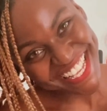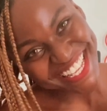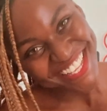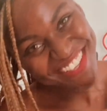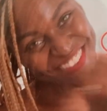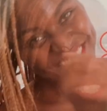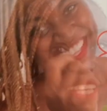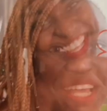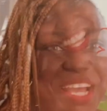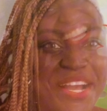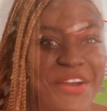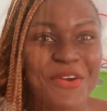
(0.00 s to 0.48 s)

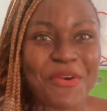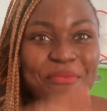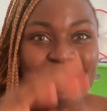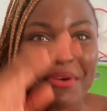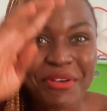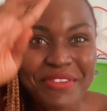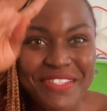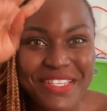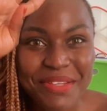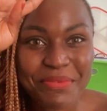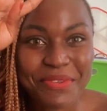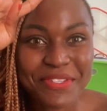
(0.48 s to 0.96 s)
So I hope I
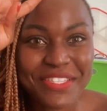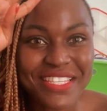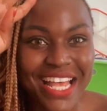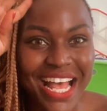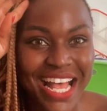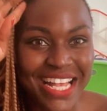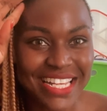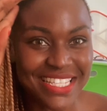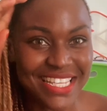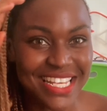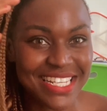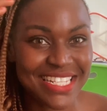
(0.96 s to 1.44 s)
was able
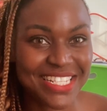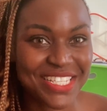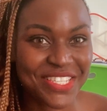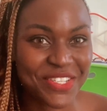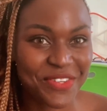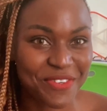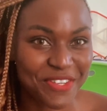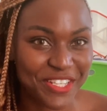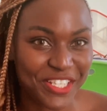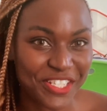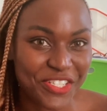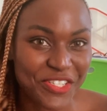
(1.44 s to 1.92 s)
to answer this
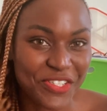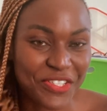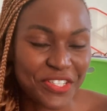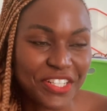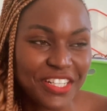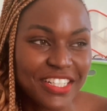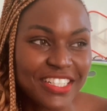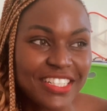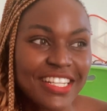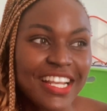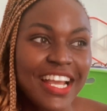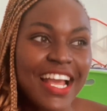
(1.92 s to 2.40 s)

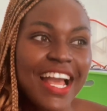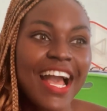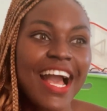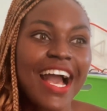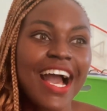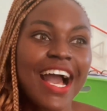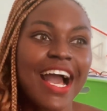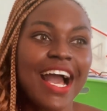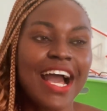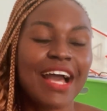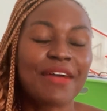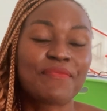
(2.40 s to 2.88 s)
question.
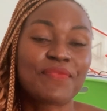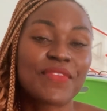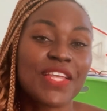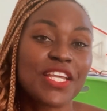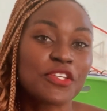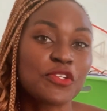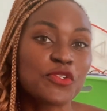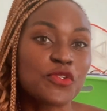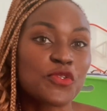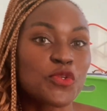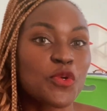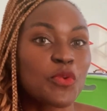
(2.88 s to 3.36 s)

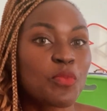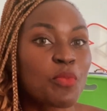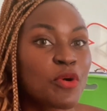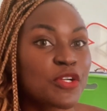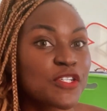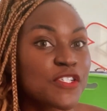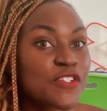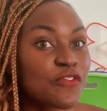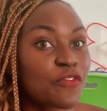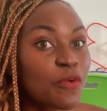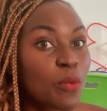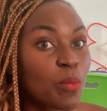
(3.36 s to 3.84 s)
Thank you so
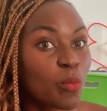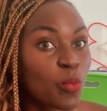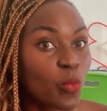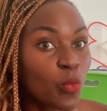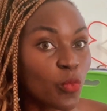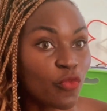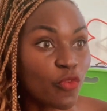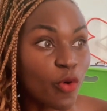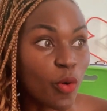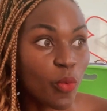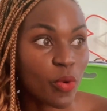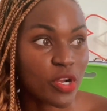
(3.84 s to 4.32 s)
much for
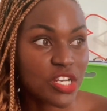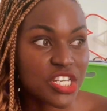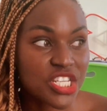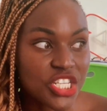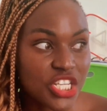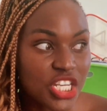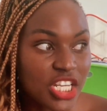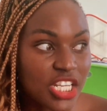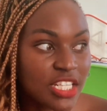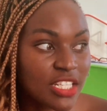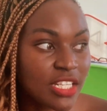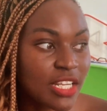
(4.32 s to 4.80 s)

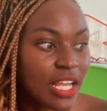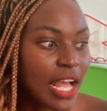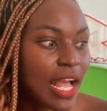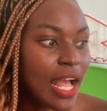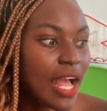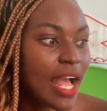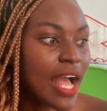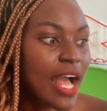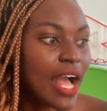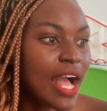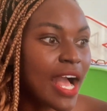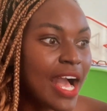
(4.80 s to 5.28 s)
watching,
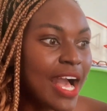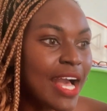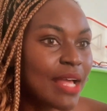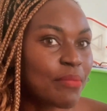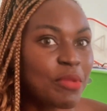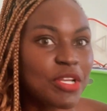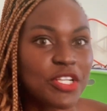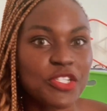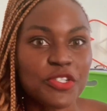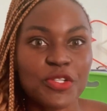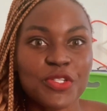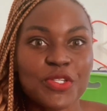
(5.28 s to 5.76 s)

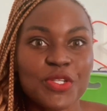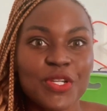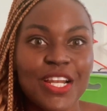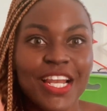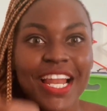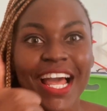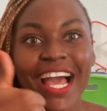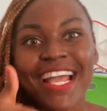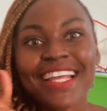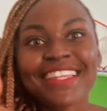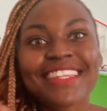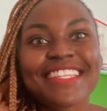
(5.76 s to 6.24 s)
and make sure to
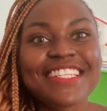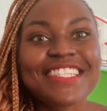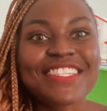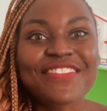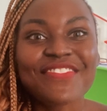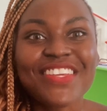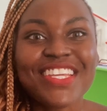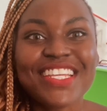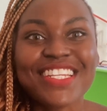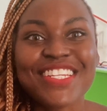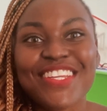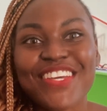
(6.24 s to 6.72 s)
like this
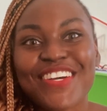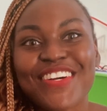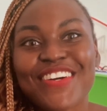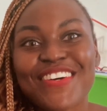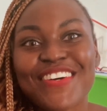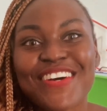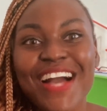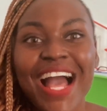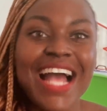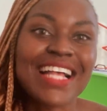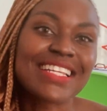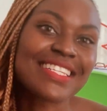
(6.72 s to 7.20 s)

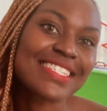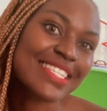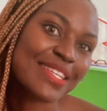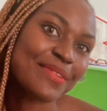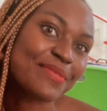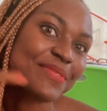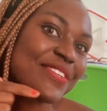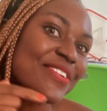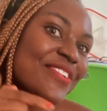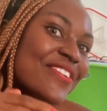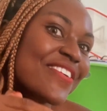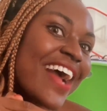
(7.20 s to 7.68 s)
video and
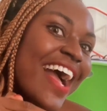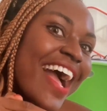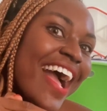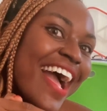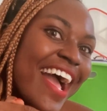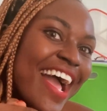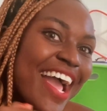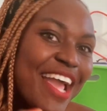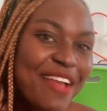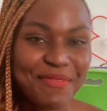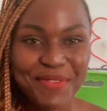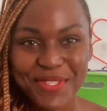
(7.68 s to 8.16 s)

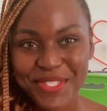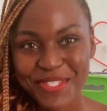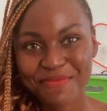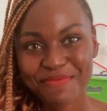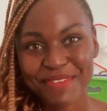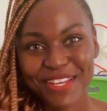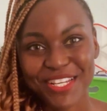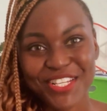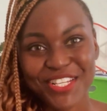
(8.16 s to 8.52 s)
subscribe to my